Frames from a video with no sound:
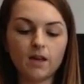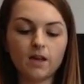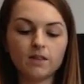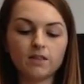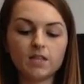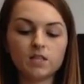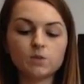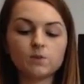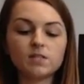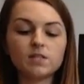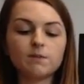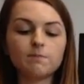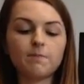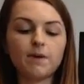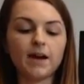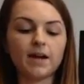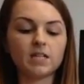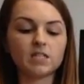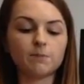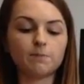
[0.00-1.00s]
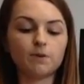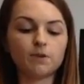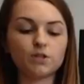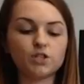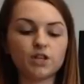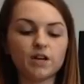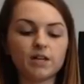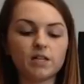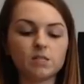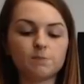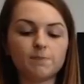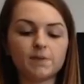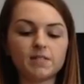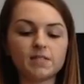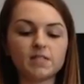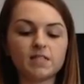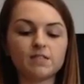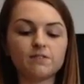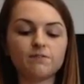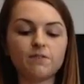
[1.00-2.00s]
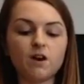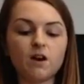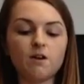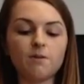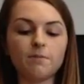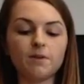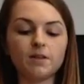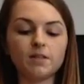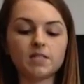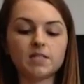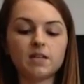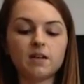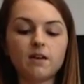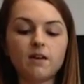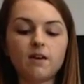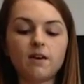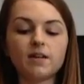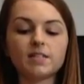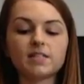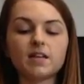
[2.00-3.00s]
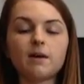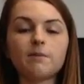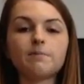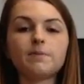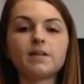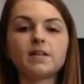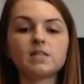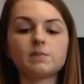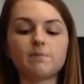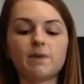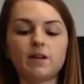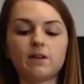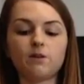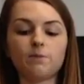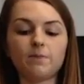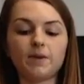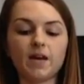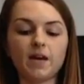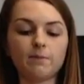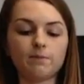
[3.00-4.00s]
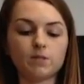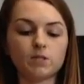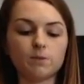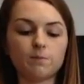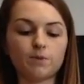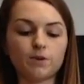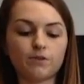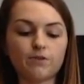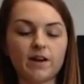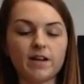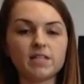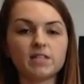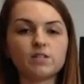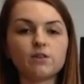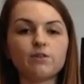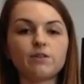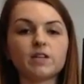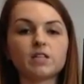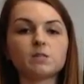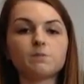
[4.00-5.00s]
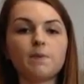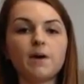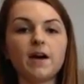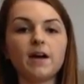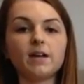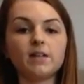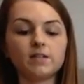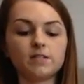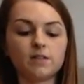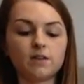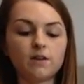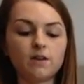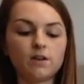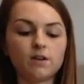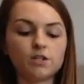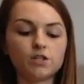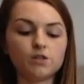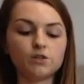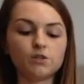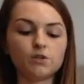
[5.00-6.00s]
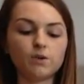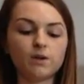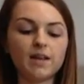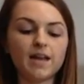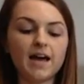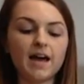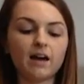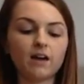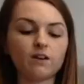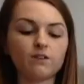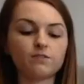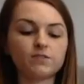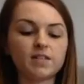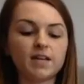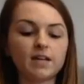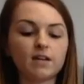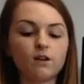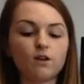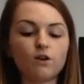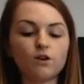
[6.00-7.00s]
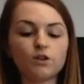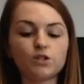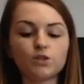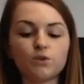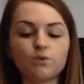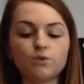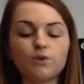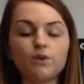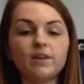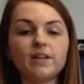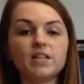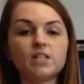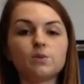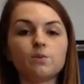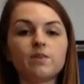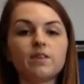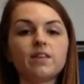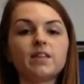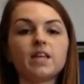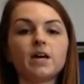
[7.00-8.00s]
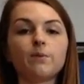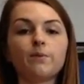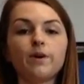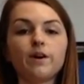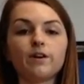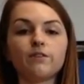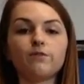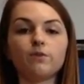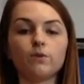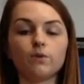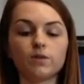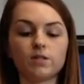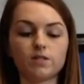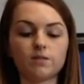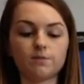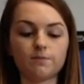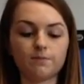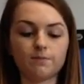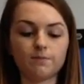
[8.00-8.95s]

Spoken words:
This would impact upon China's business environment, as companies may not be able to progress or expand due to a lack of technological knowledge within their workforce.